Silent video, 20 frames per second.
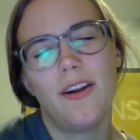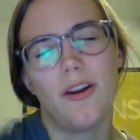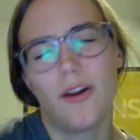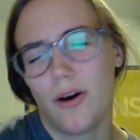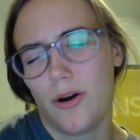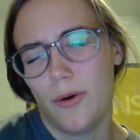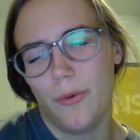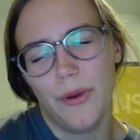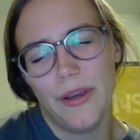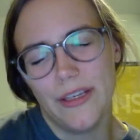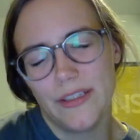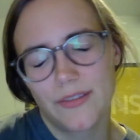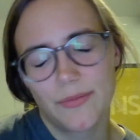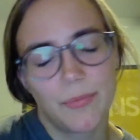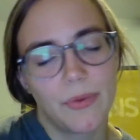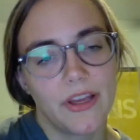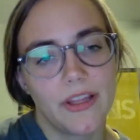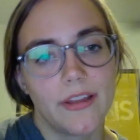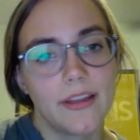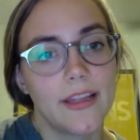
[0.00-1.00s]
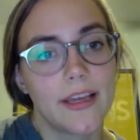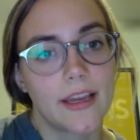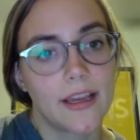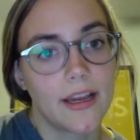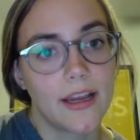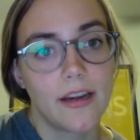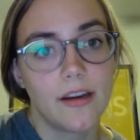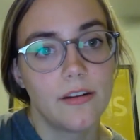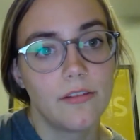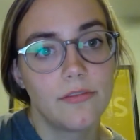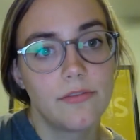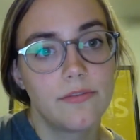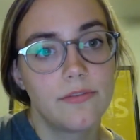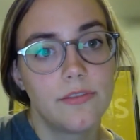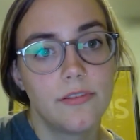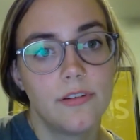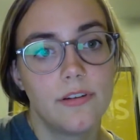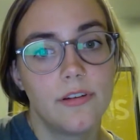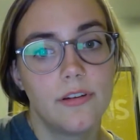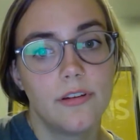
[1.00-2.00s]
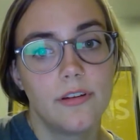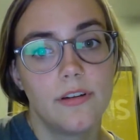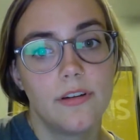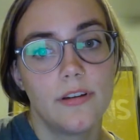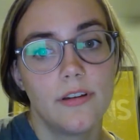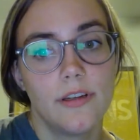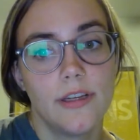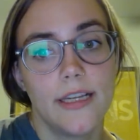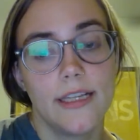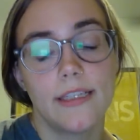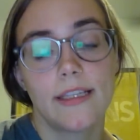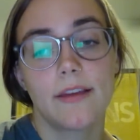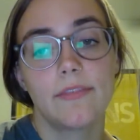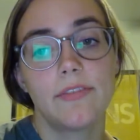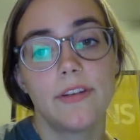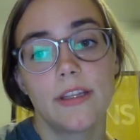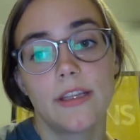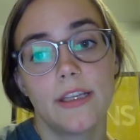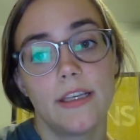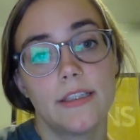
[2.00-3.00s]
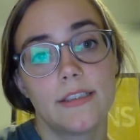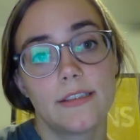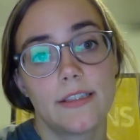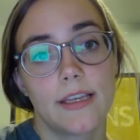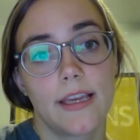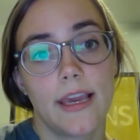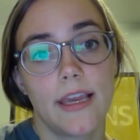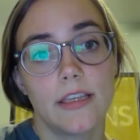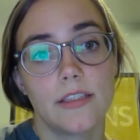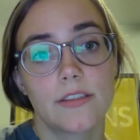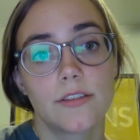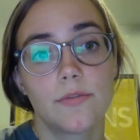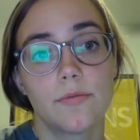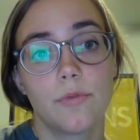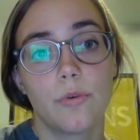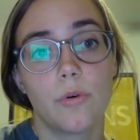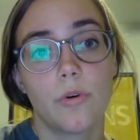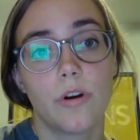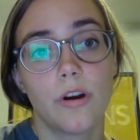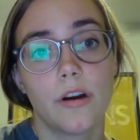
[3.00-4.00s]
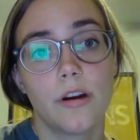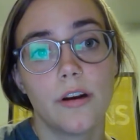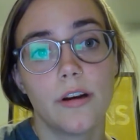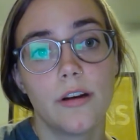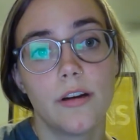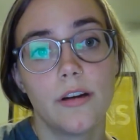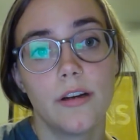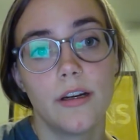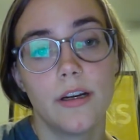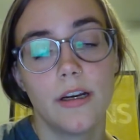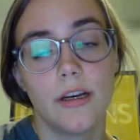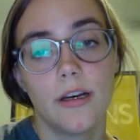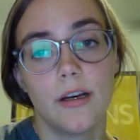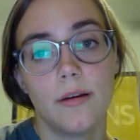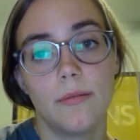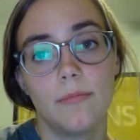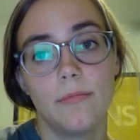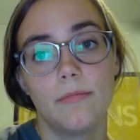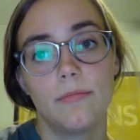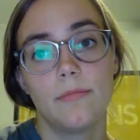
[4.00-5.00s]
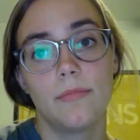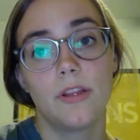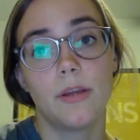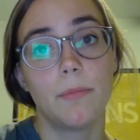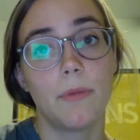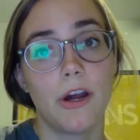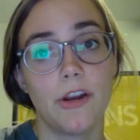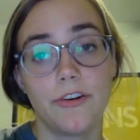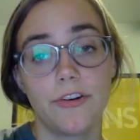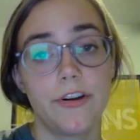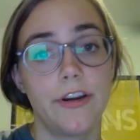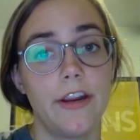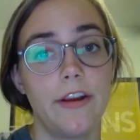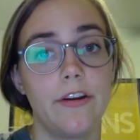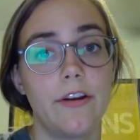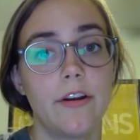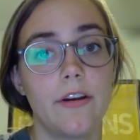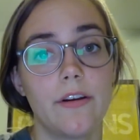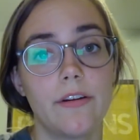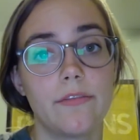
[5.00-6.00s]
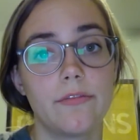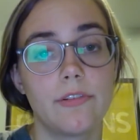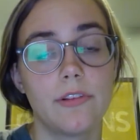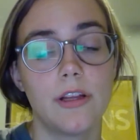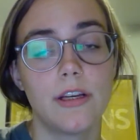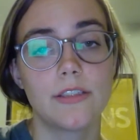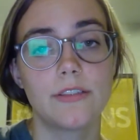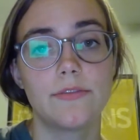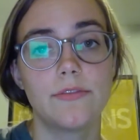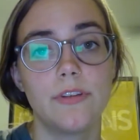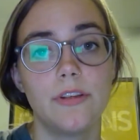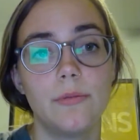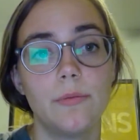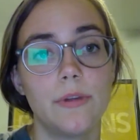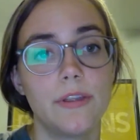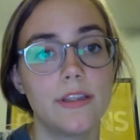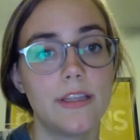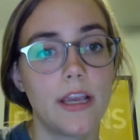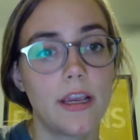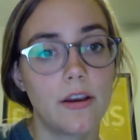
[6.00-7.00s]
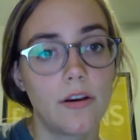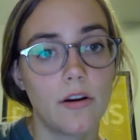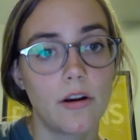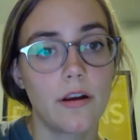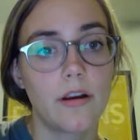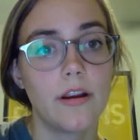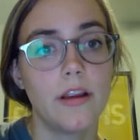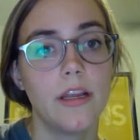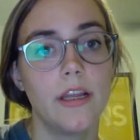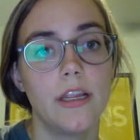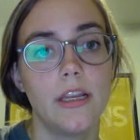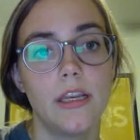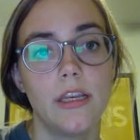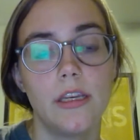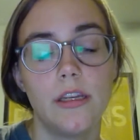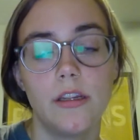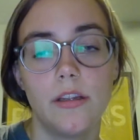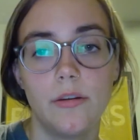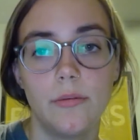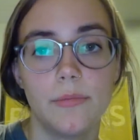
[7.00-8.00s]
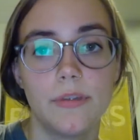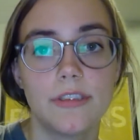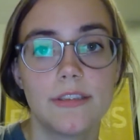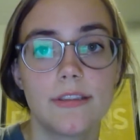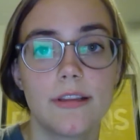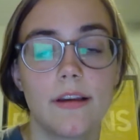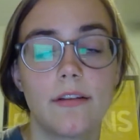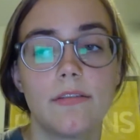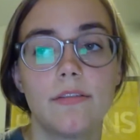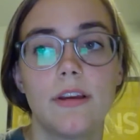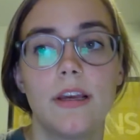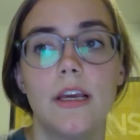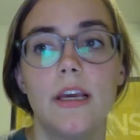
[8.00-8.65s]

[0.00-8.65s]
always, but that it definitely is the case for the modern era of philosophy with Descartes and Hume and stuff.